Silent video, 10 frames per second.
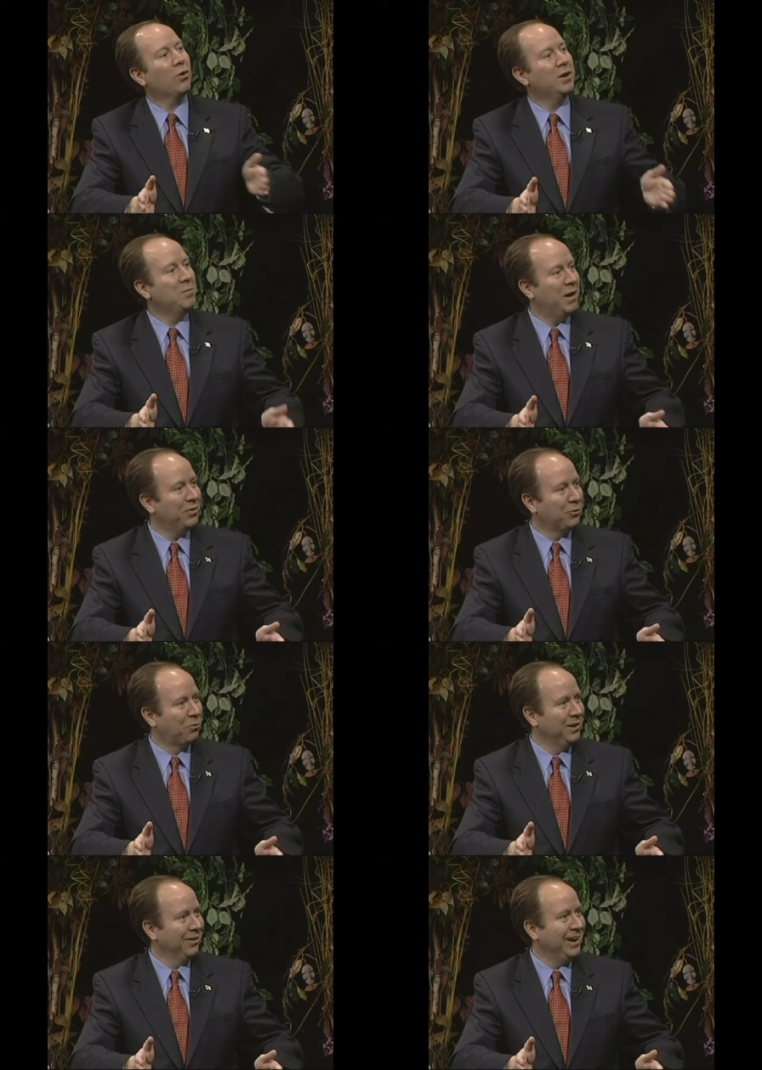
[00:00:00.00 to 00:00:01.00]
worry about the
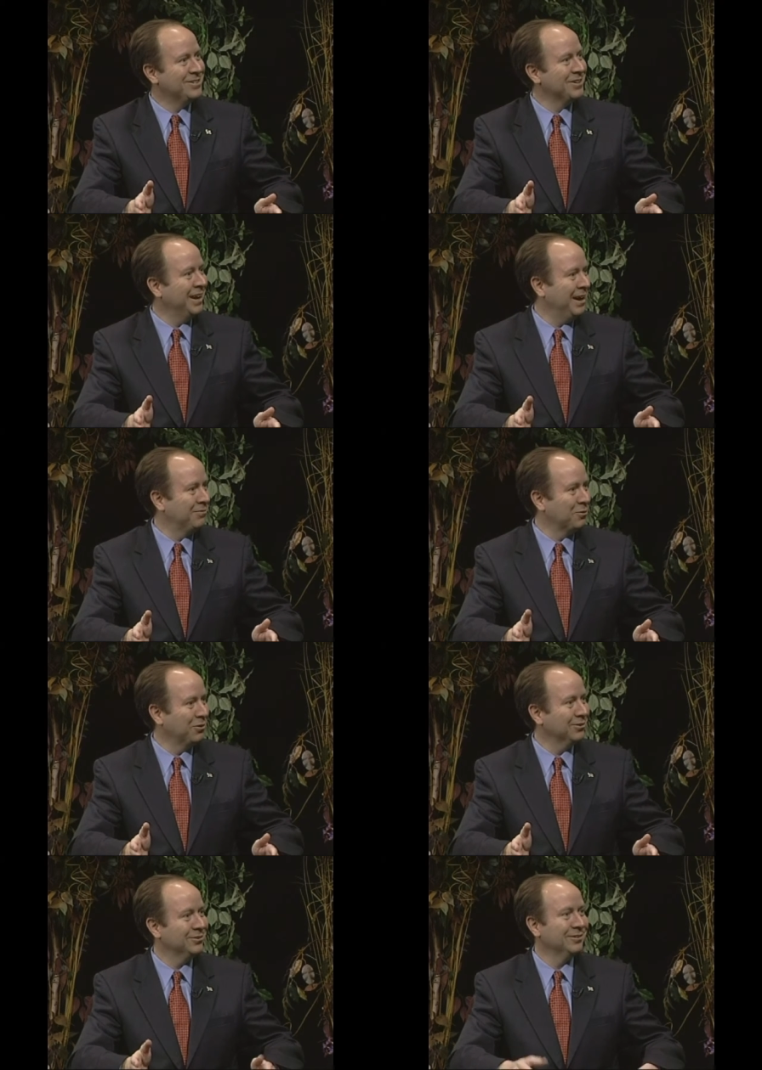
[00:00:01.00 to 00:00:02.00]
reelection
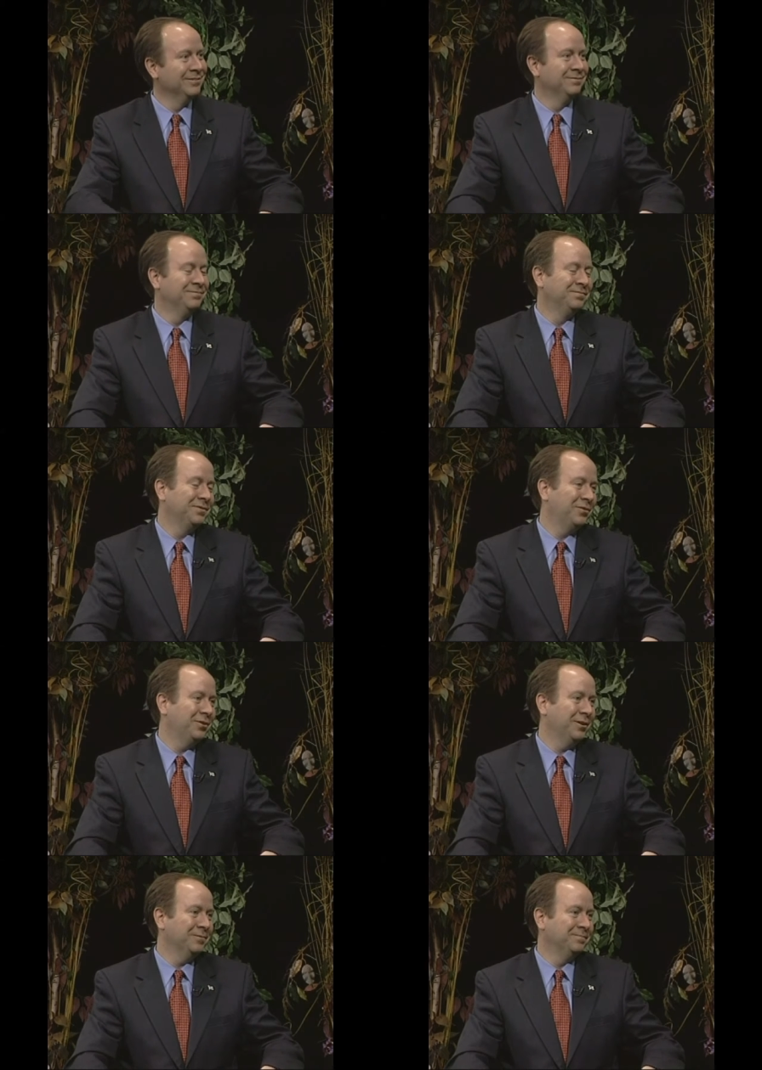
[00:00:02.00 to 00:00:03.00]
afterwards. Right.
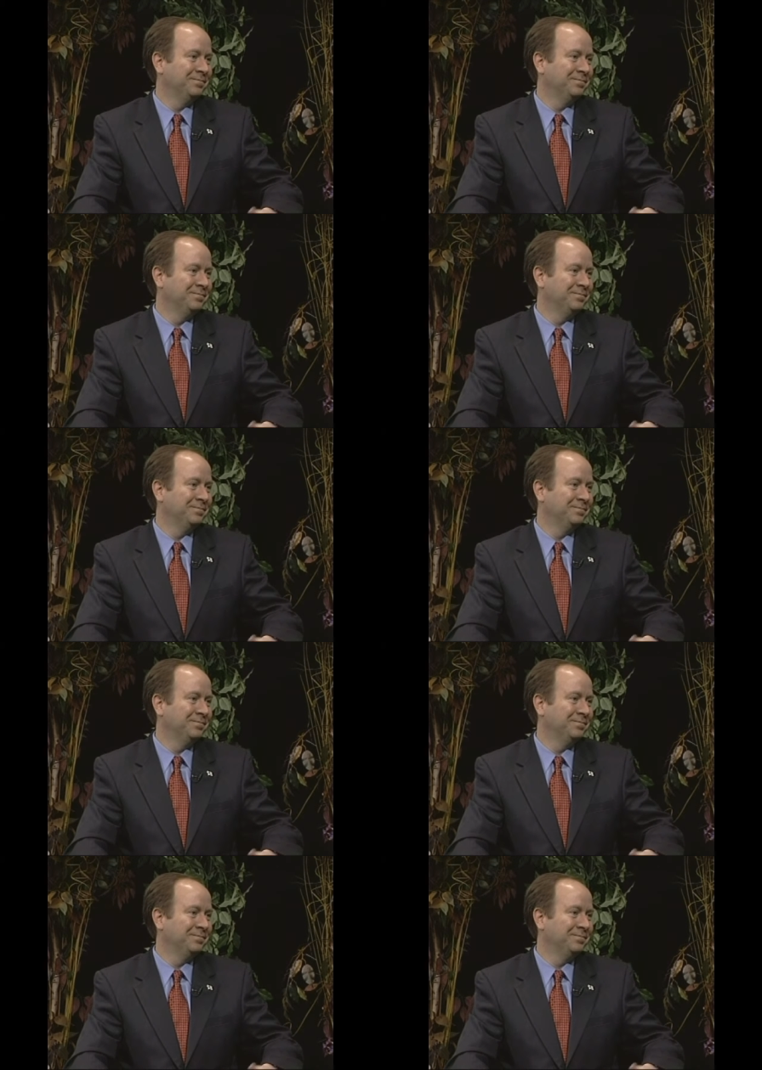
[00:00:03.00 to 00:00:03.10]
So.